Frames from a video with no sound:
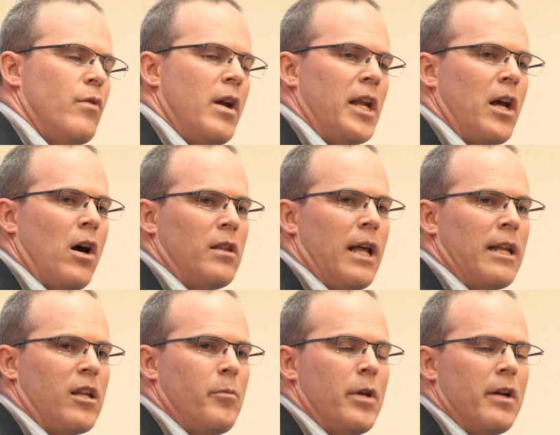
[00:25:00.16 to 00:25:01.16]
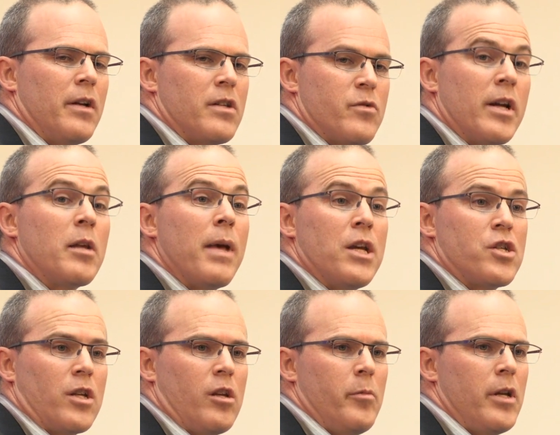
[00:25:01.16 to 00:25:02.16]
running online communities, running
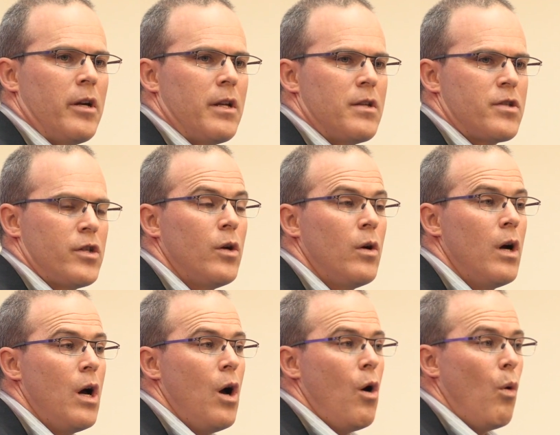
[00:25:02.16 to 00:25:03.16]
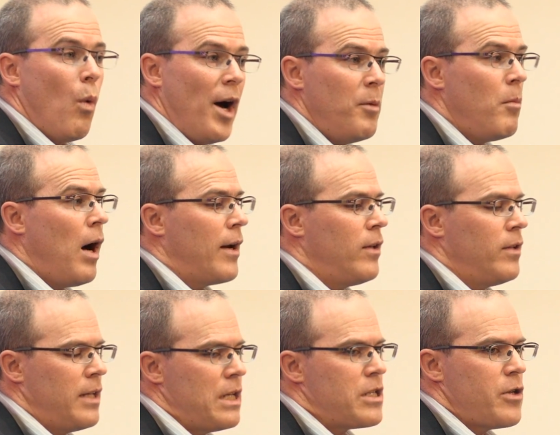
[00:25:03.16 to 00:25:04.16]
patient communities. So one model
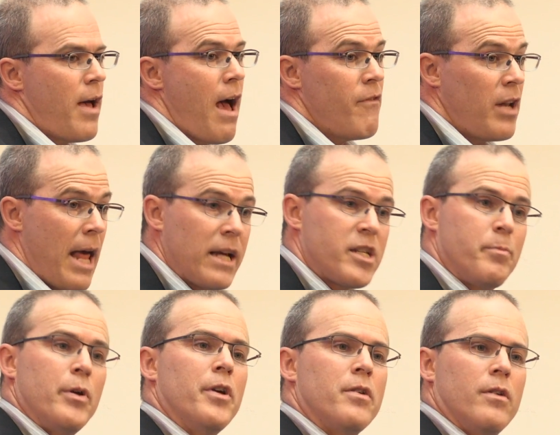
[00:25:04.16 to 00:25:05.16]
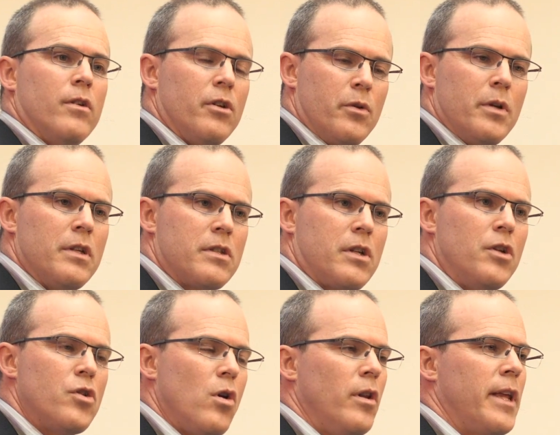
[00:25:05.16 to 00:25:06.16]
is to have an expert who is
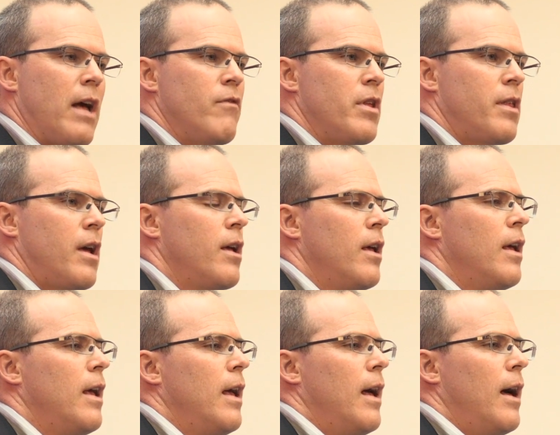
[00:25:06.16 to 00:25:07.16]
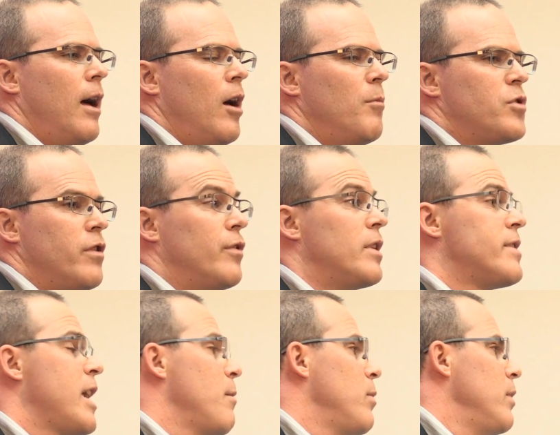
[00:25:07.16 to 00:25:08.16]
controlling everything. So for
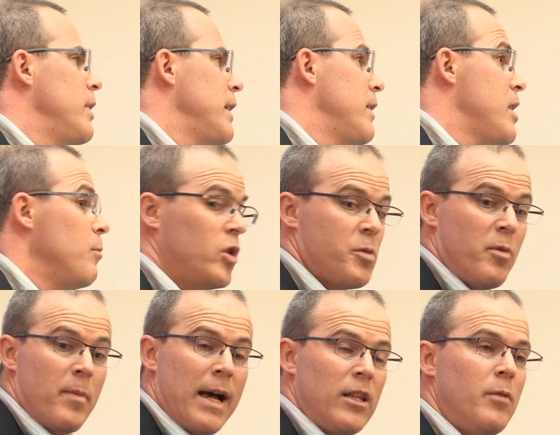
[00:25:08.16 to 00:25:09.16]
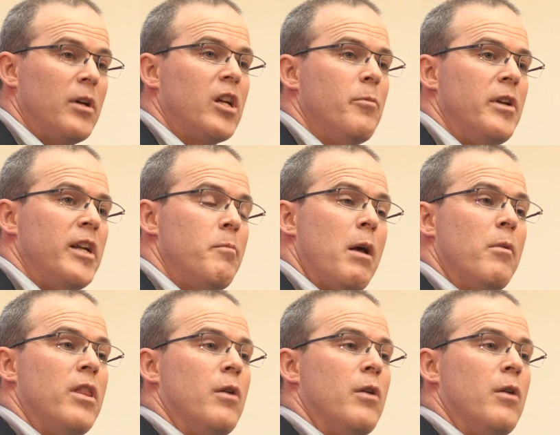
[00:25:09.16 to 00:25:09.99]
example, in the multiple myeloma community, maybe